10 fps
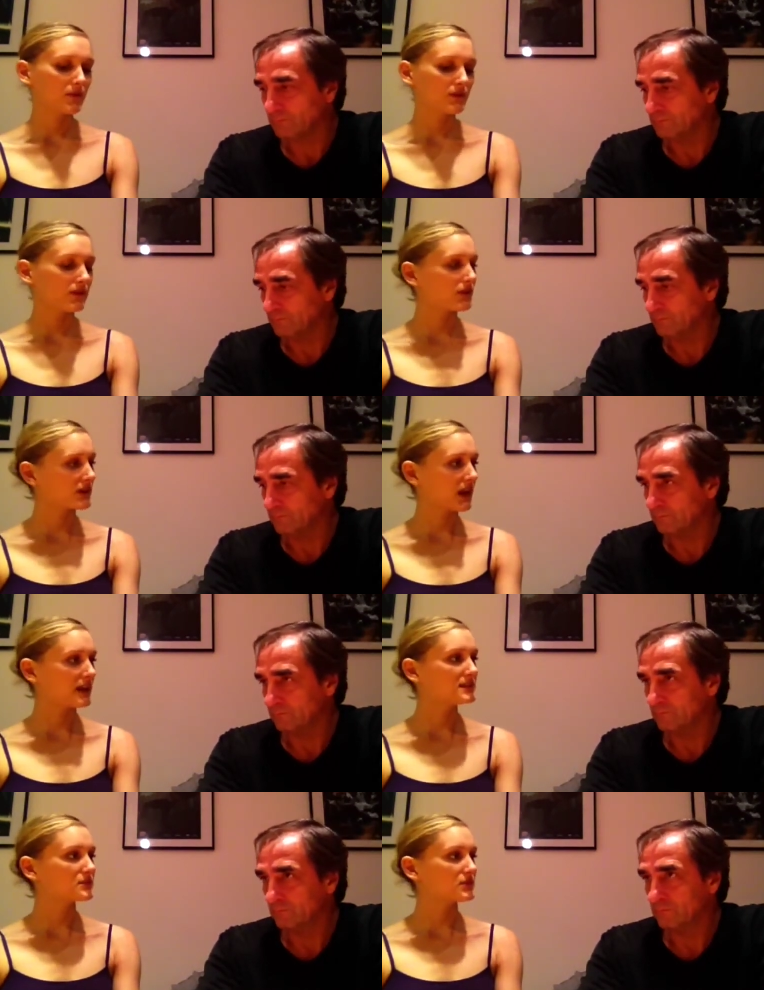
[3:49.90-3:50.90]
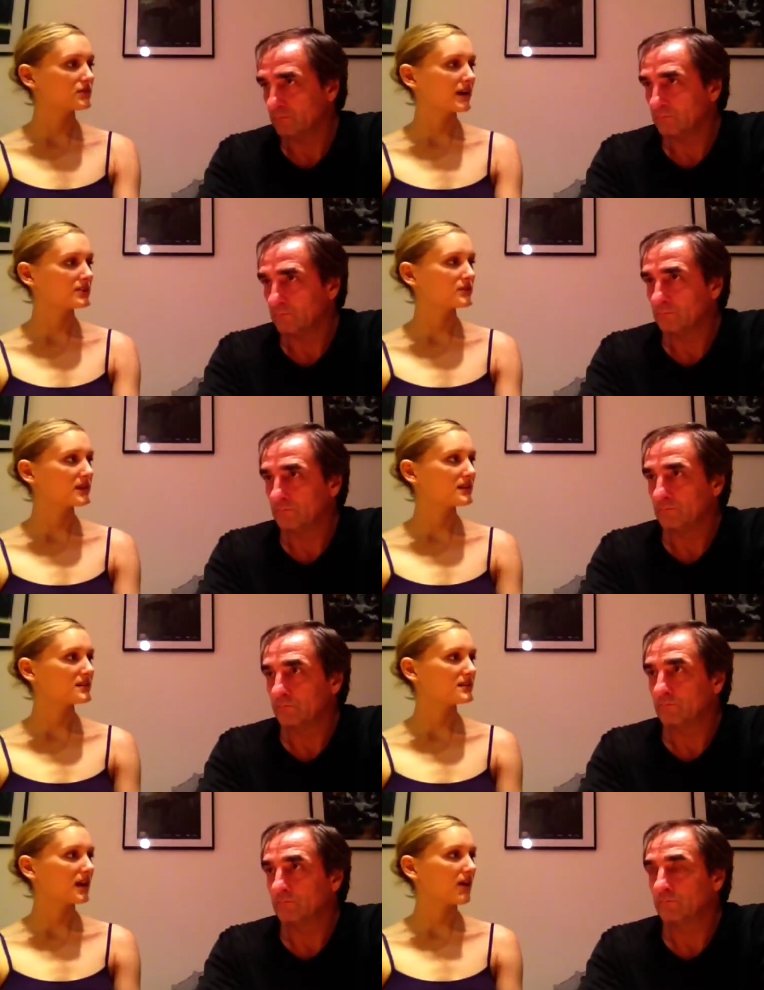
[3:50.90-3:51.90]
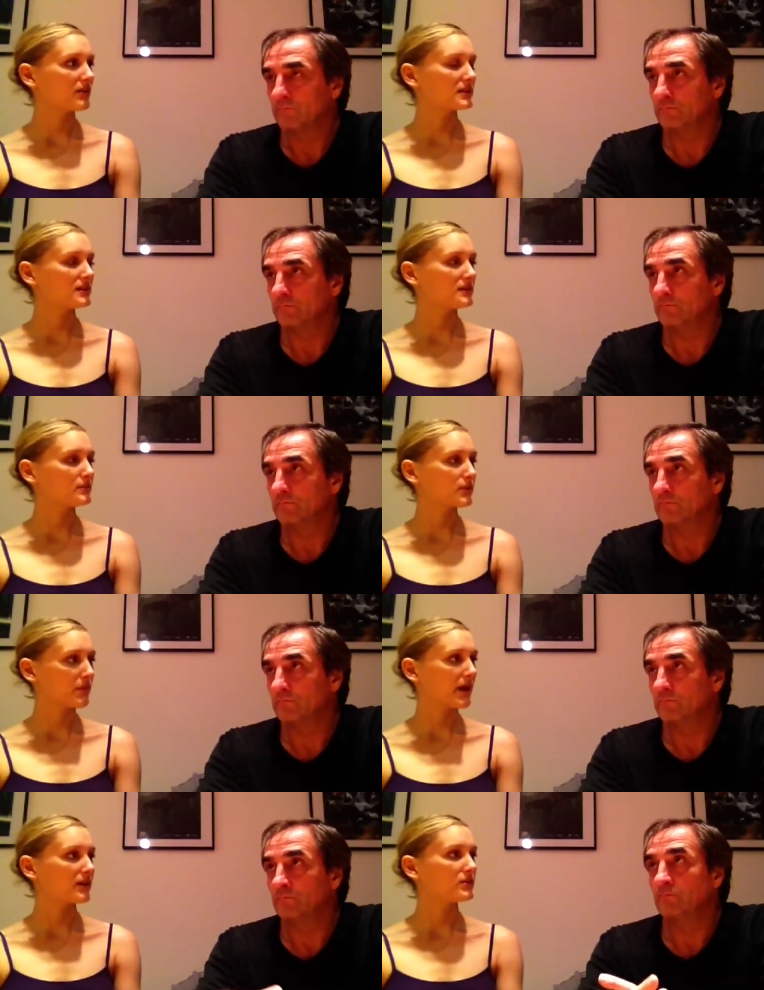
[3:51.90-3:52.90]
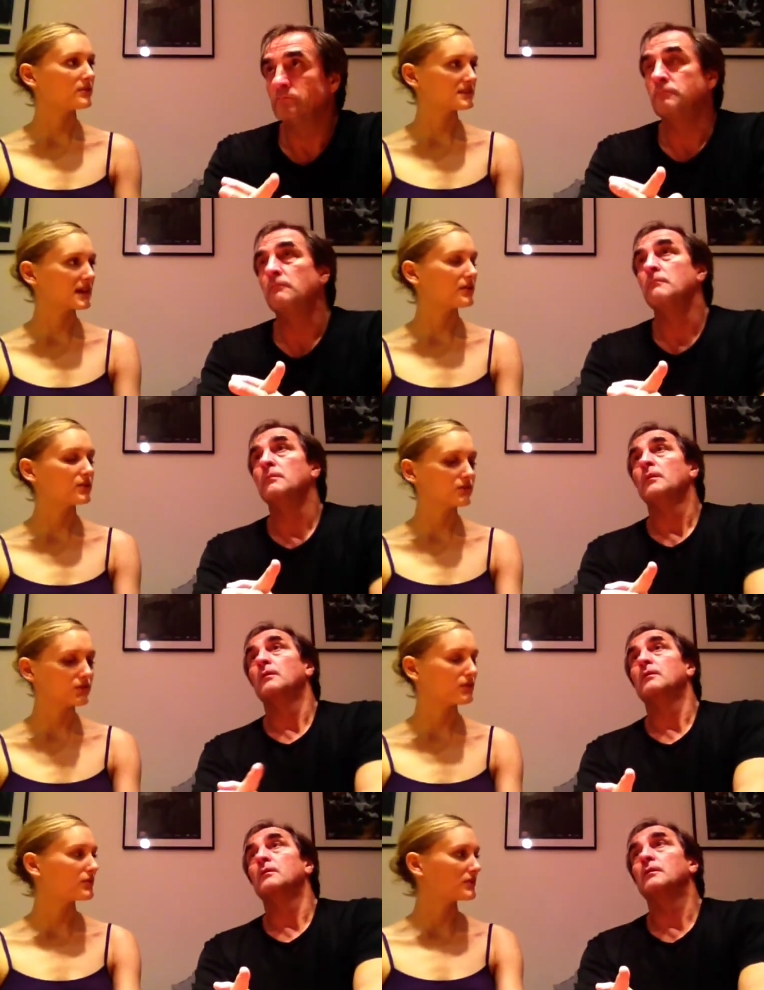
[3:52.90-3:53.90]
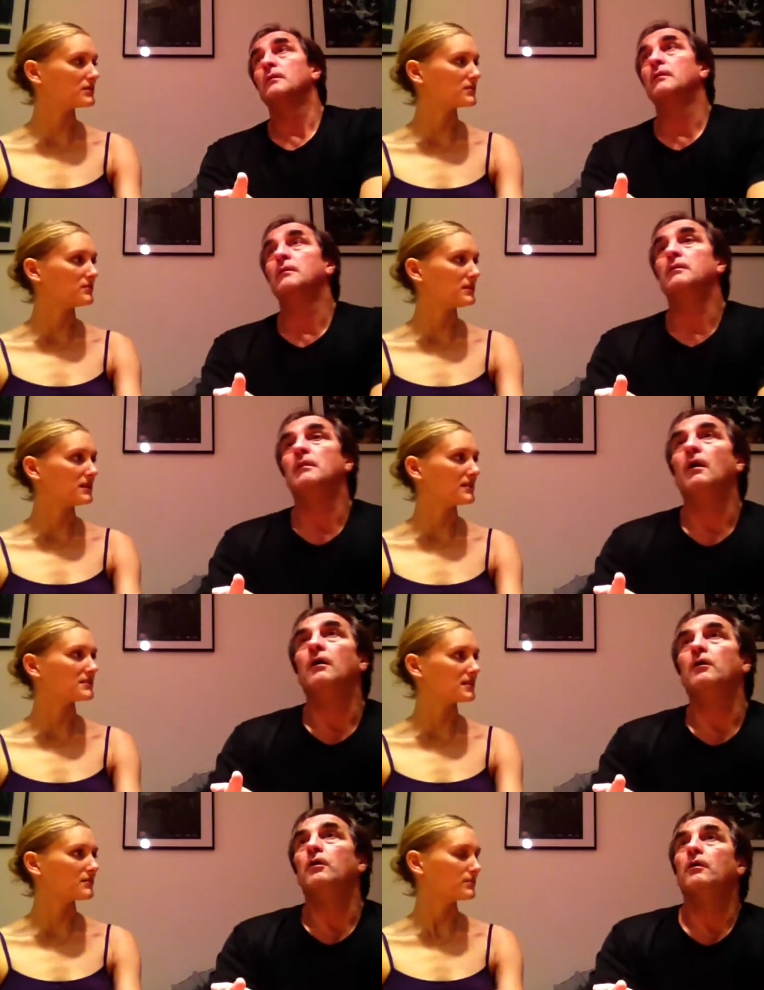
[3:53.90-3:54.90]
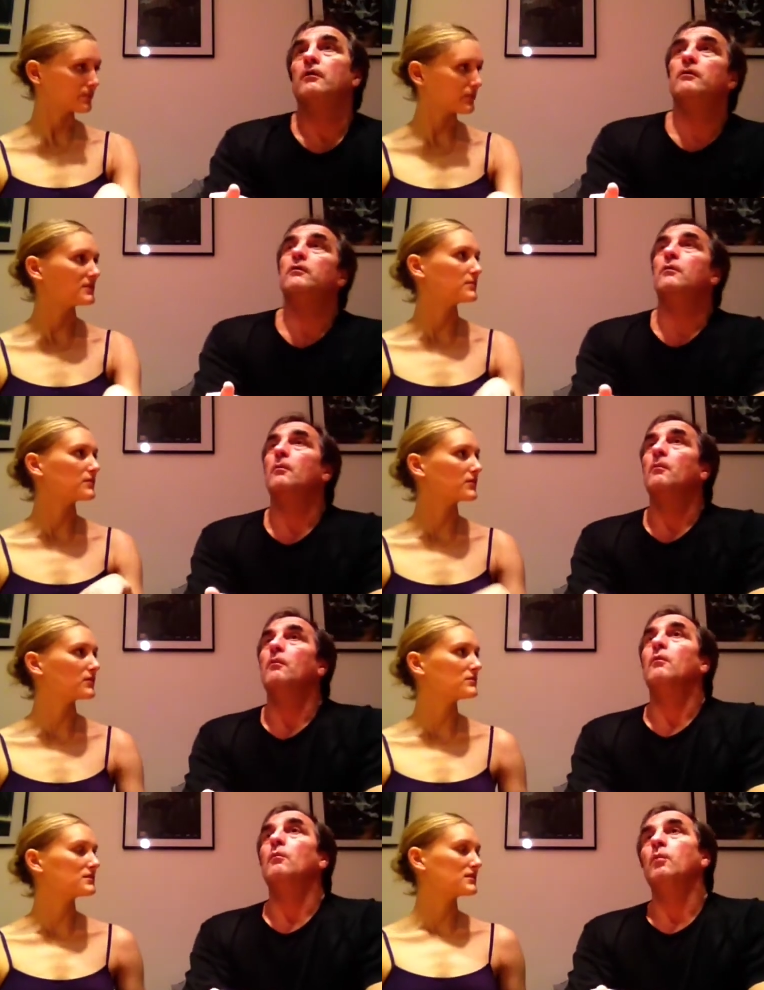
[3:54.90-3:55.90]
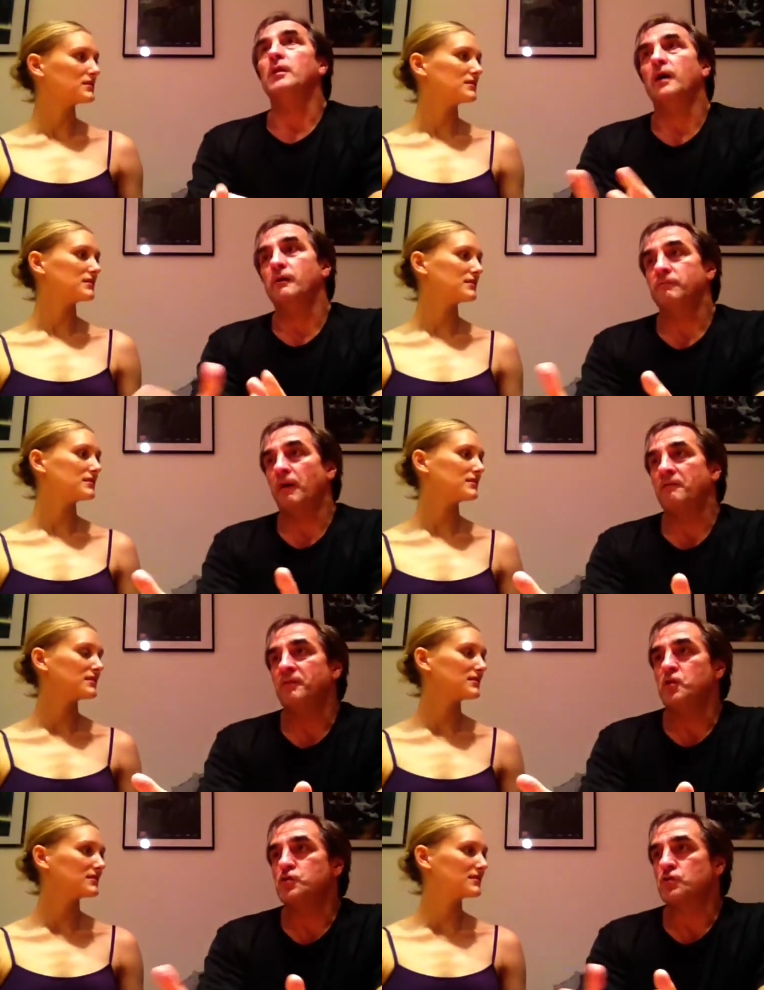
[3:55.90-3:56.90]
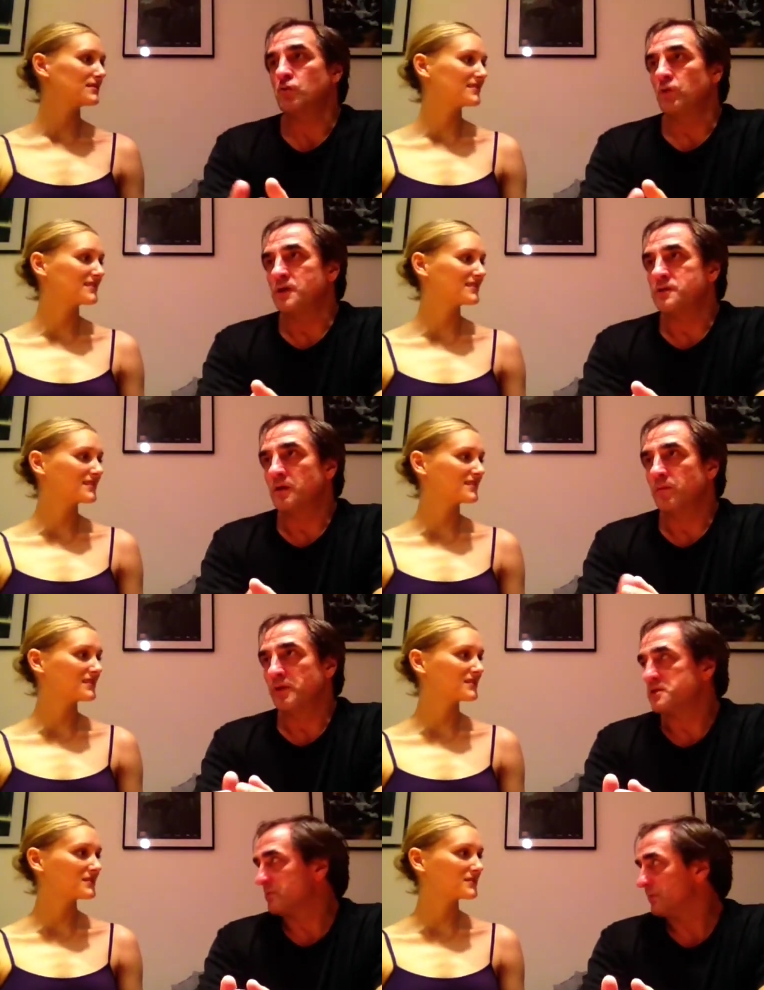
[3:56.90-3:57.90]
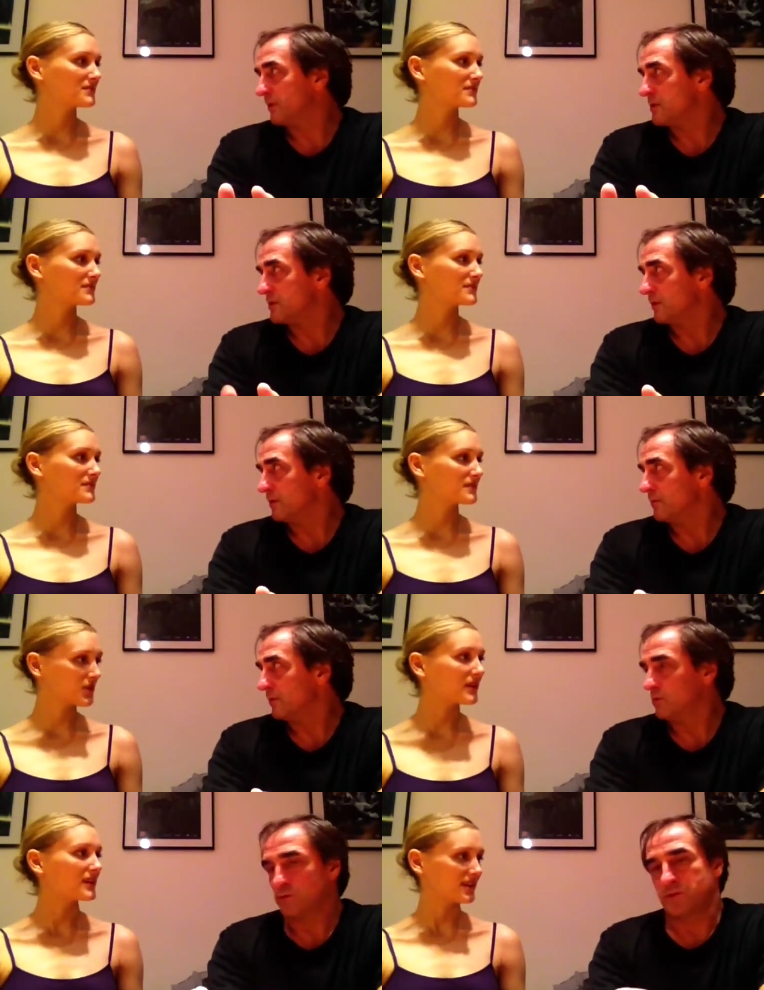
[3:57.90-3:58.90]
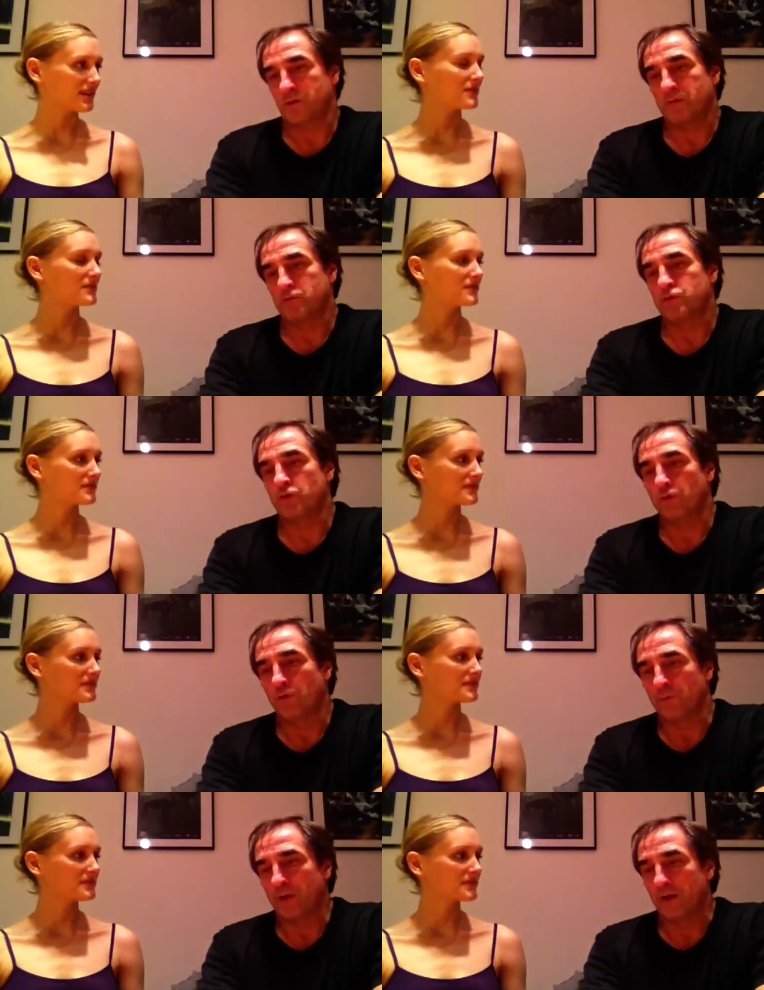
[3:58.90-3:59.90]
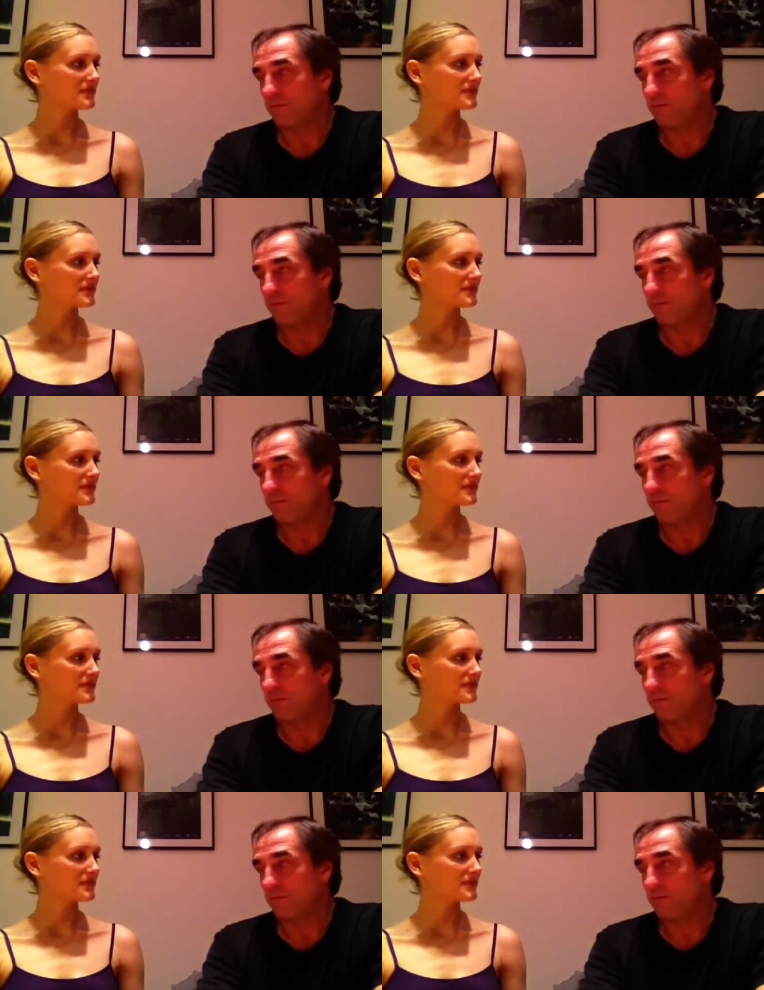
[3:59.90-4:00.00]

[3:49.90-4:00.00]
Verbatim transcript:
Speaker 1: with your case when you graduated? Did they already prepare you and tell you you're going to be dancing principal roles?
Speaker 2: Well, I, I finished school as a principal dancer because okay, yeah. I was doing Coppelia,